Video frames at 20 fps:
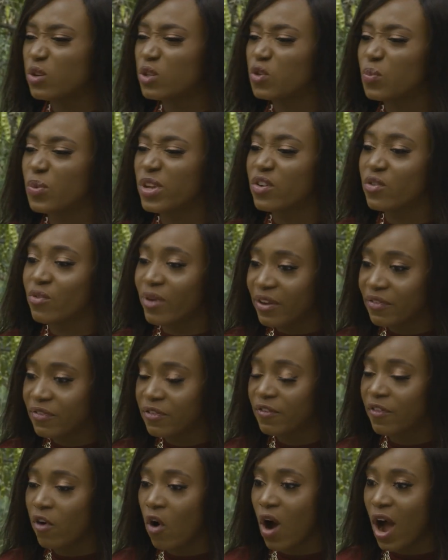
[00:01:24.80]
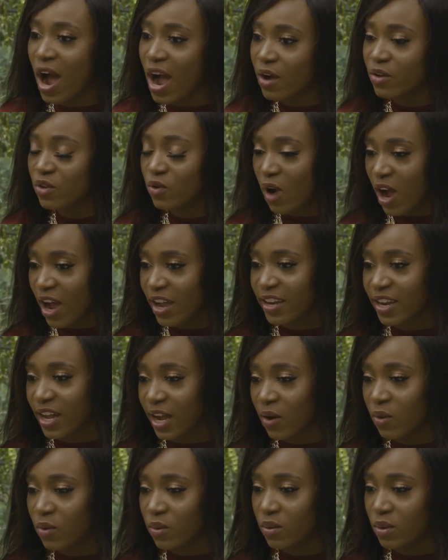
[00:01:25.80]
you should be grateful for how you are
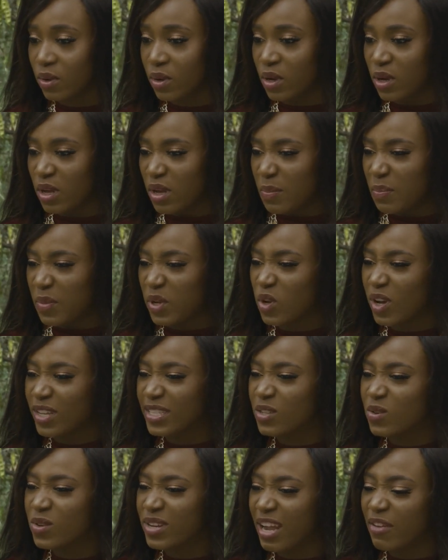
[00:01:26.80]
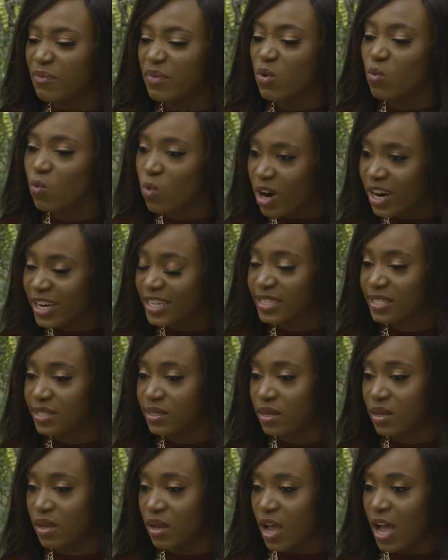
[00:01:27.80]
now, because it could have been worse,
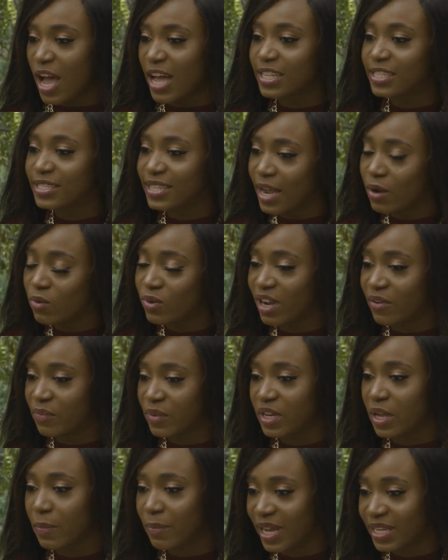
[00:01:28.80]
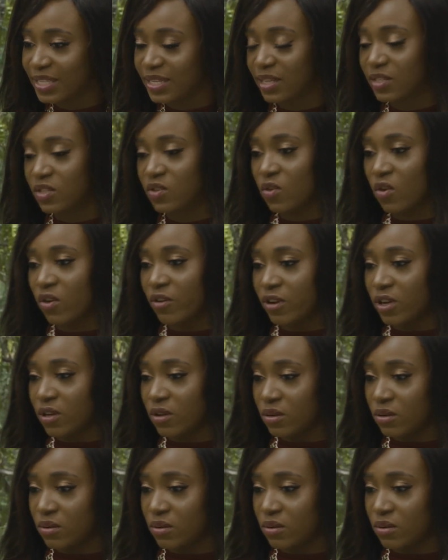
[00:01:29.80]
and that would have been a better story.